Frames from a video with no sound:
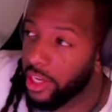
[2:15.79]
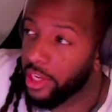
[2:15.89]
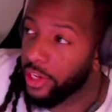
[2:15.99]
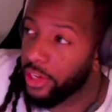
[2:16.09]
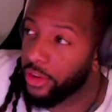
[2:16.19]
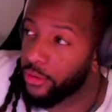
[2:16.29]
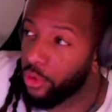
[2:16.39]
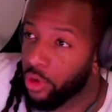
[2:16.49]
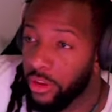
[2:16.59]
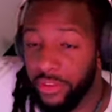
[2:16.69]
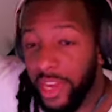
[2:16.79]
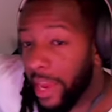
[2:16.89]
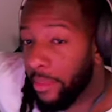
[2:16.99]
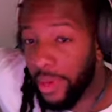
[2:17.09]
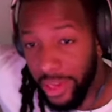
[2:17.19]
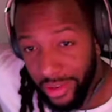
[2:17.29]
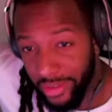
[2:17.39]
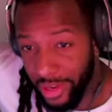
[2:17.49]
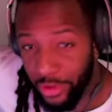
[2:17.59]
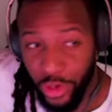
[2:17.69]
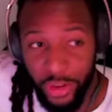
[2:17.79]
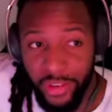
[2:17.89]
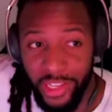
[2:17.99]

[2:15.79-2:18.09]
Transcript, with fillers: if you love gaming, if you love